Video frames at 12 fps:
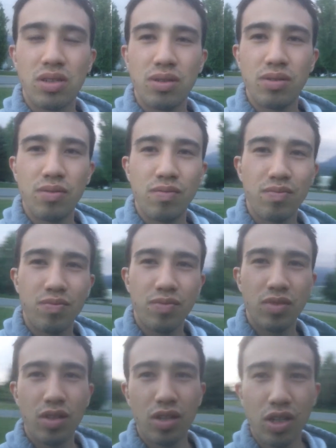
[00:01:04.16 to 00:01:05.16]
to you.
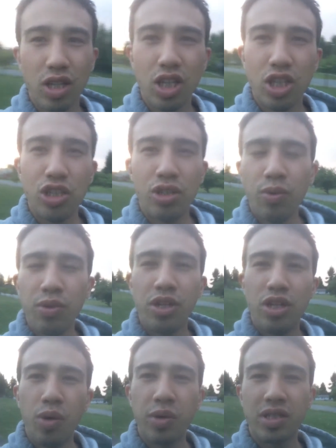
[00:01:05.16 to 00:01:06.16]
You don't
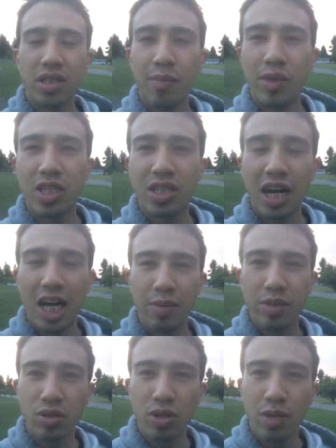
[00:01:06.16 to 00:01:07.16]
notice how much
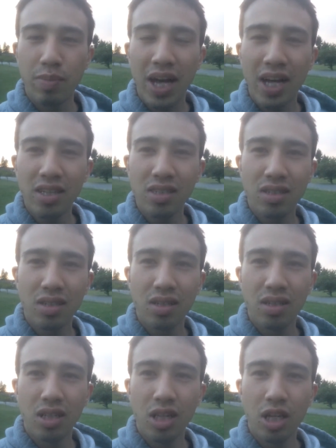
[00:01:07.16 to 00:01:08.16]
time has already passed,
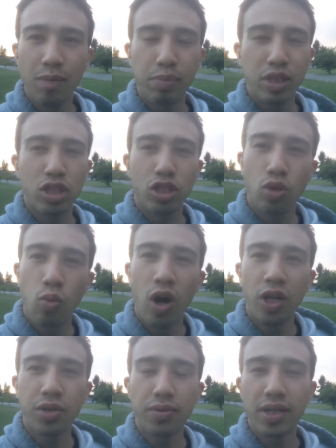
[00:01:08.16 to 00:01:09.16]
but
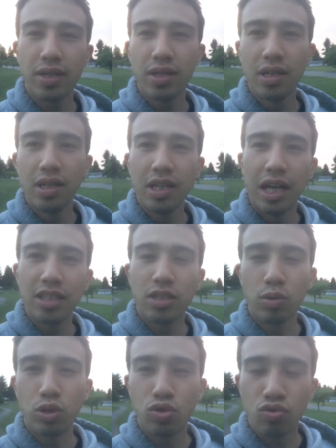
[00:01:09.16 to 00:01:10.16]
squander it as
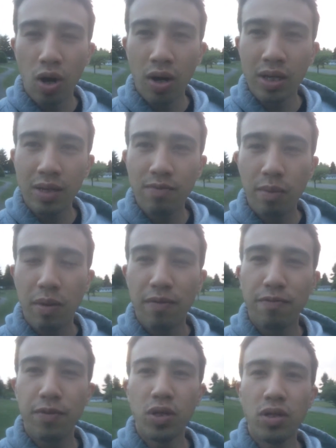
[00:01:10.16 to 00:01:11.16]
though drawing from a
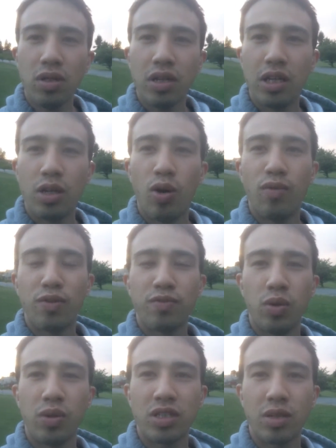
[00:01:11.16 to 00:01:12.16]
full and
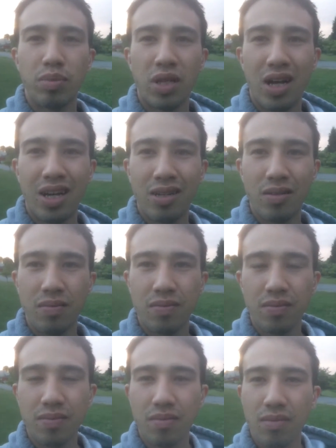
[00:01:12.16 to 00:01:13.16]
overflowing supply.
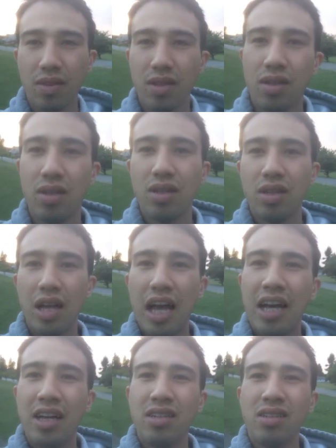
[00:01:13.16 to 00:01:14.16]

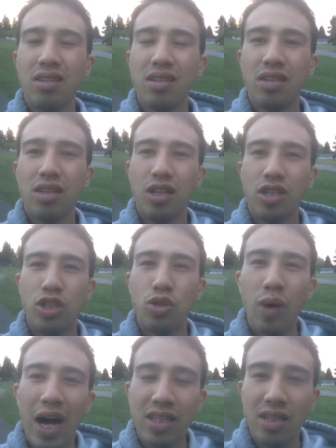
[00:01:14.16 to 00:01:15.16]
And
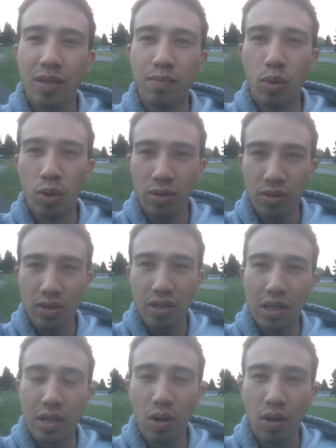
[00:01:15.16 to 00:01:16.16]
you act like mortals
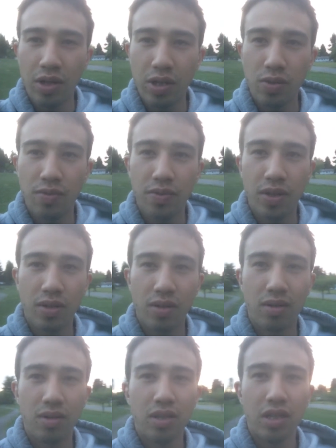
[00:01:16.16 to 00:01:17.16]
in all that you
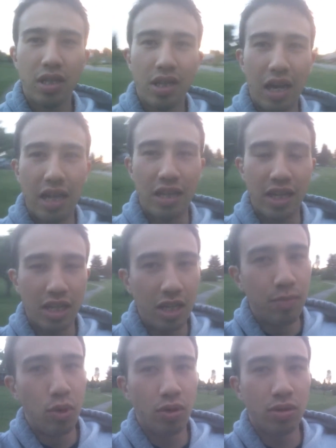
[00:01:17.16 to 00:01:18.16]
fear, and like
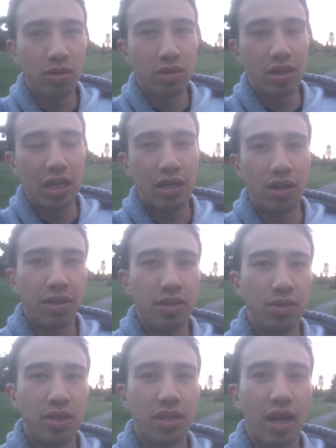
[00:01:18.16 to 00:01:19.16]
immortals in all that
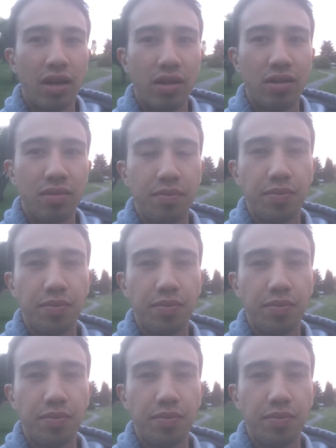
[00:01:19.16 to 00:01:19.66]
you desire.